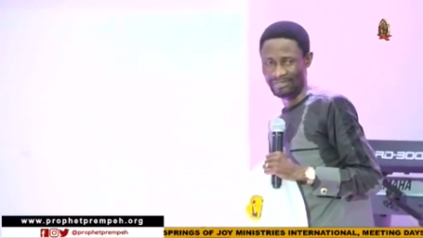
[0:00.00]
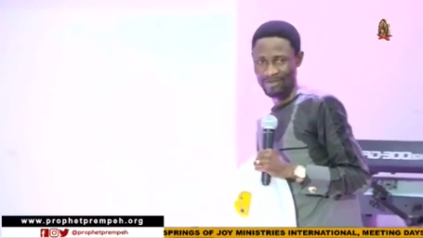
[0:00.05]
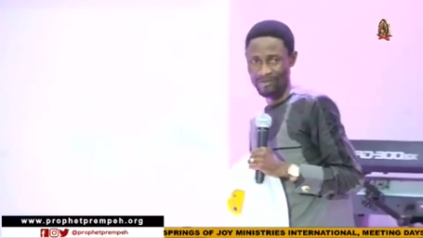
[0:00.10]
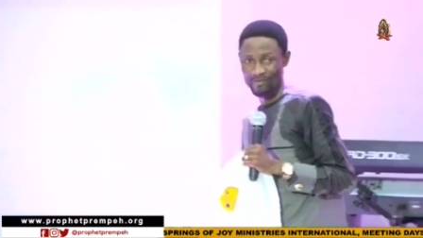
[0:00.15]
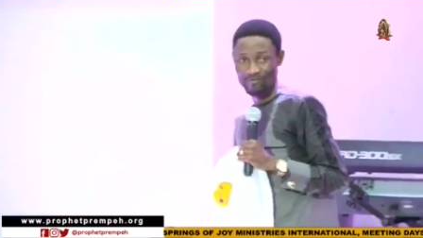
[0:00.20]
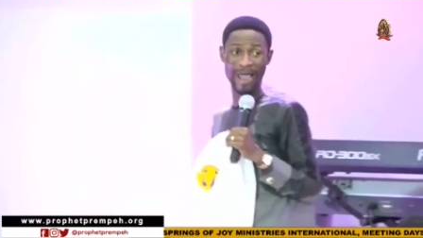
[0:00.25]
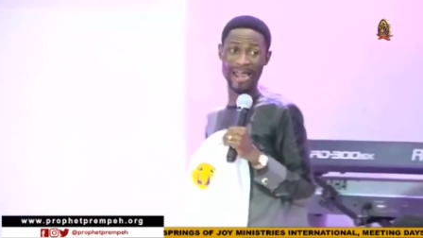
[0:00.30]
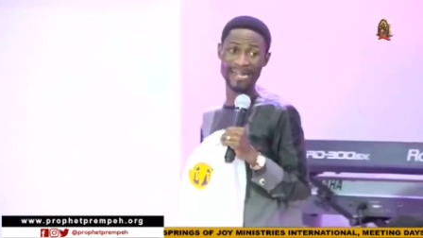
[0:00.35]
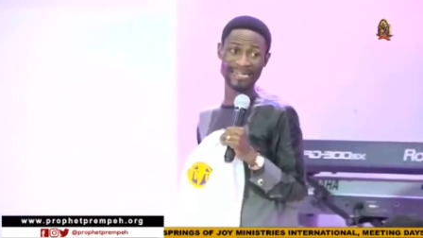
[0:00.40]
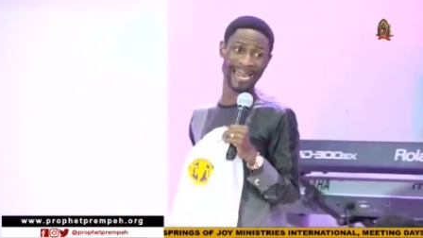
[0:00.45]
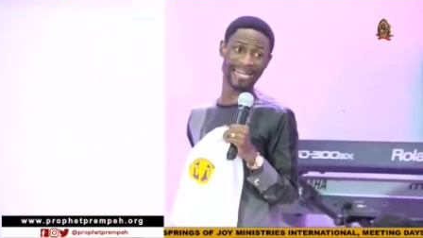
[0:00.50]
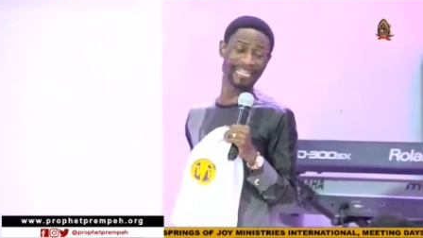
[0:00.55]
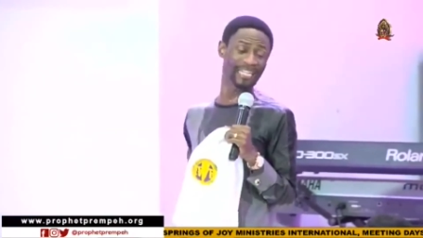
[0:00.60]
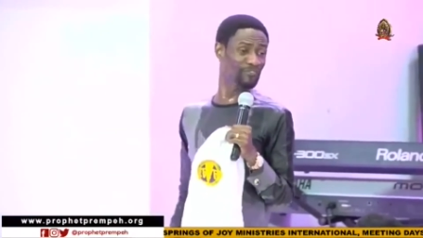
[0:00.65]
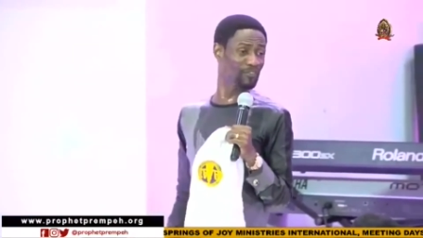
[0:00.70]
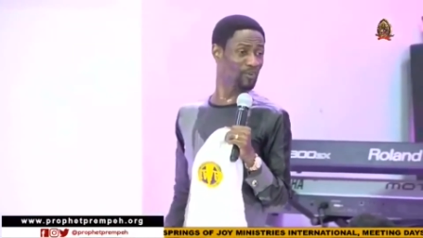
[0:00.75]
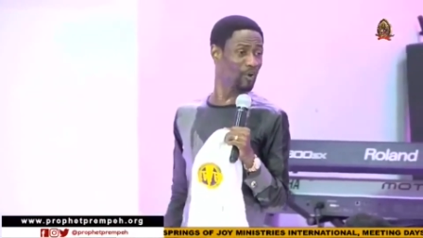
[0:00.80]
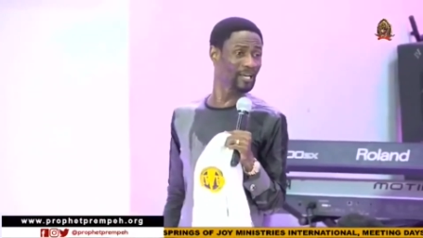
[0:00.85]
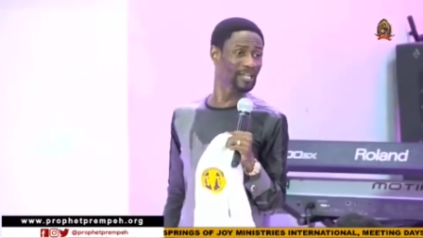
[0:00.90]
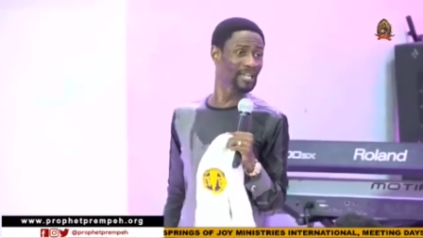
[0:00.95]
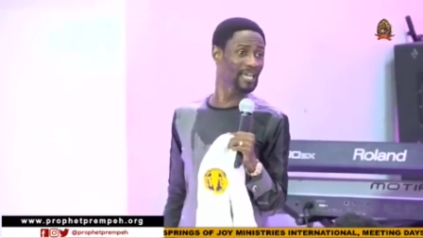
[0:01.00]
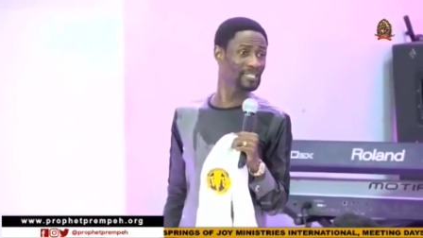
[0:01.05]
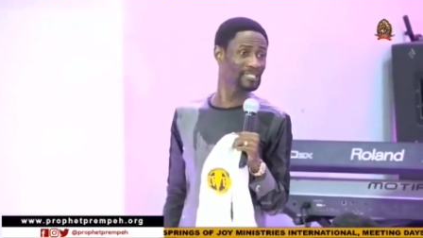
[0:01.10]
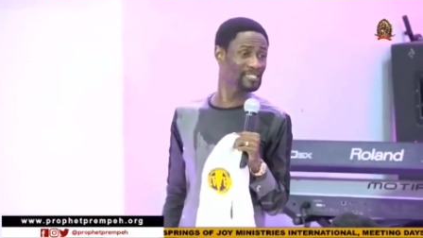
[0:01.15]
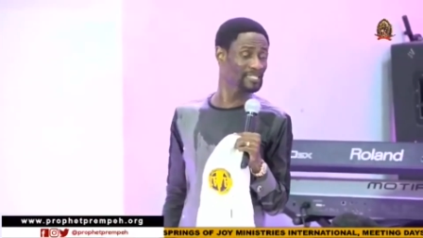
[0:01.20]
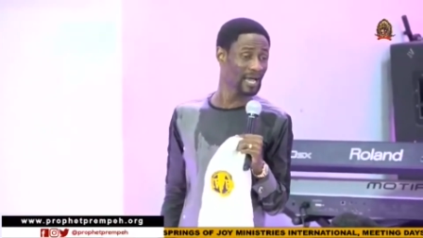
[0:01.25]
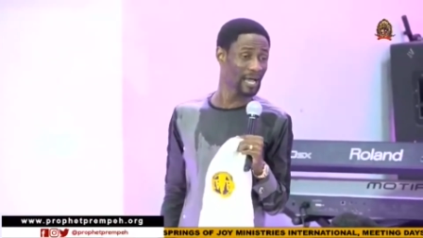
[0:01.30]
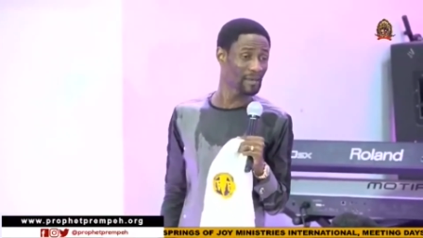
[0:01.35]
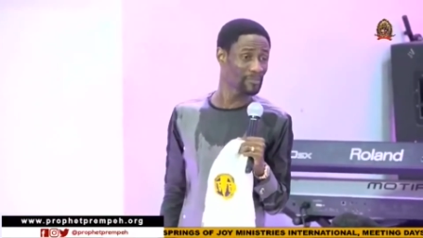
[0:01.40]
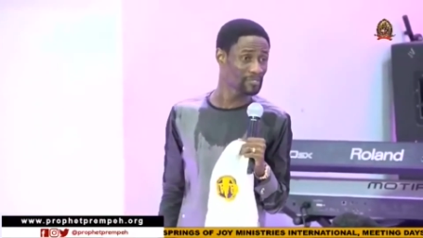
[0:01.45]
When that difficult days
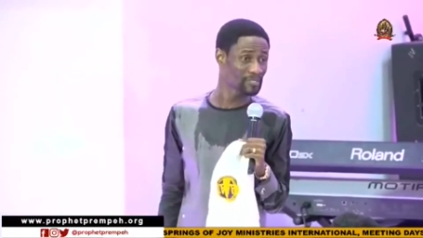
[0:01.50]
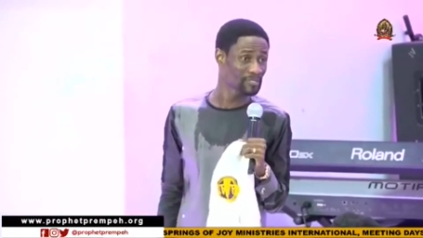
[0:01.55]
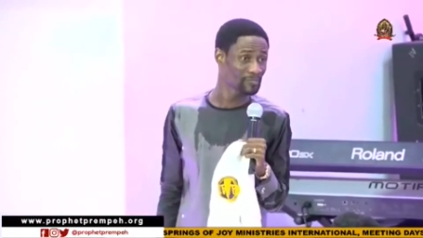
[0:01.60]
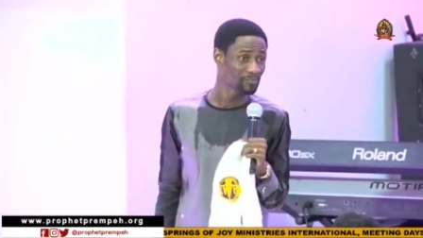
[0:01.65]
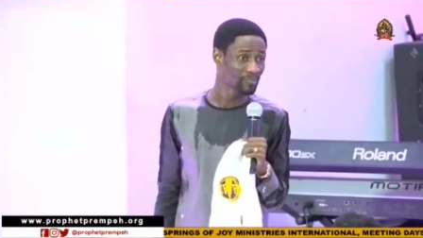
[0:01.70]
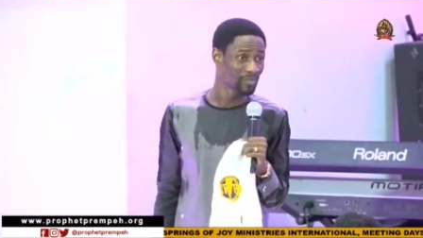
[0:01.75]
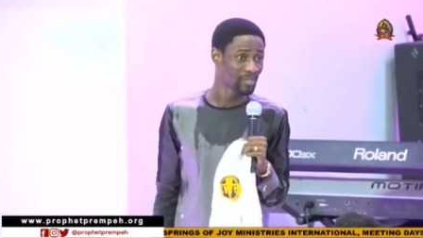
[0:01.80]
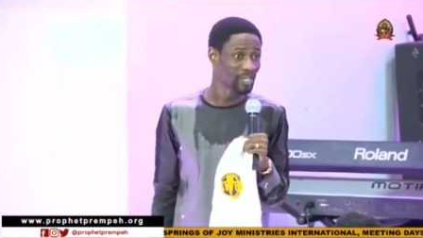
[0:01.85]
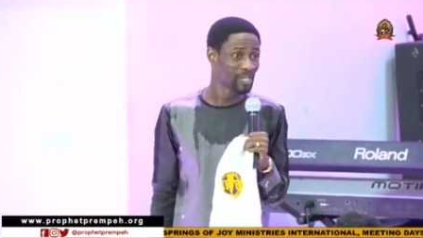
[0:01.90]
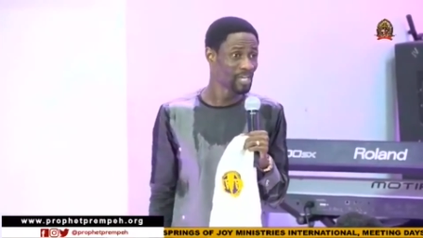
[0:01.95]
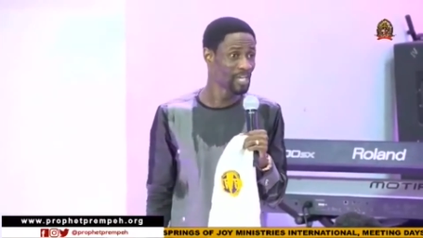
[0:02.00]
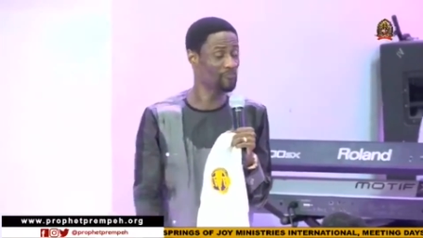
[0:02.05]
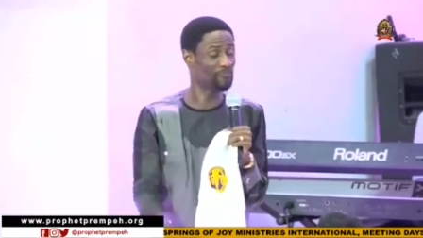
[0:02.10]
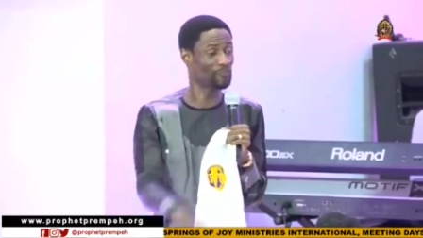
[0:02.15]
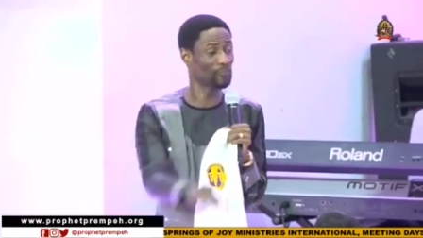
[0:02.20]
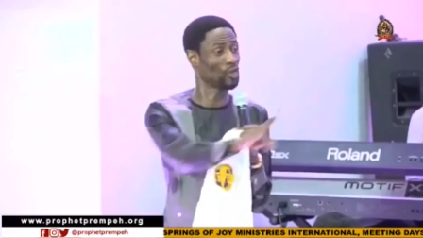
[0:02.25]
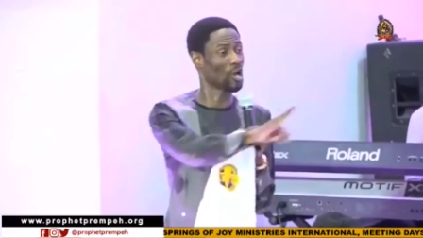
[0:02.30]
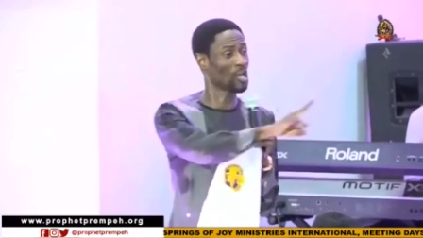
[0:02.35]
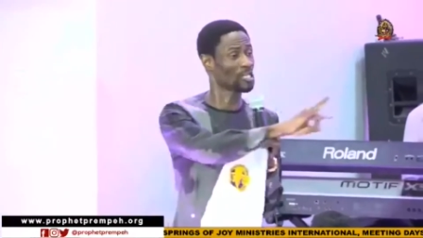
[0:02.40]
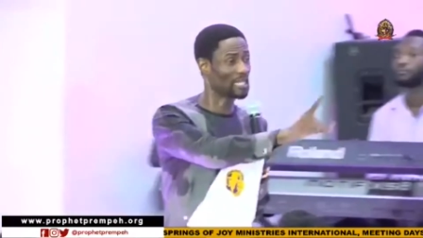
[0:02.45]
comes, if you don't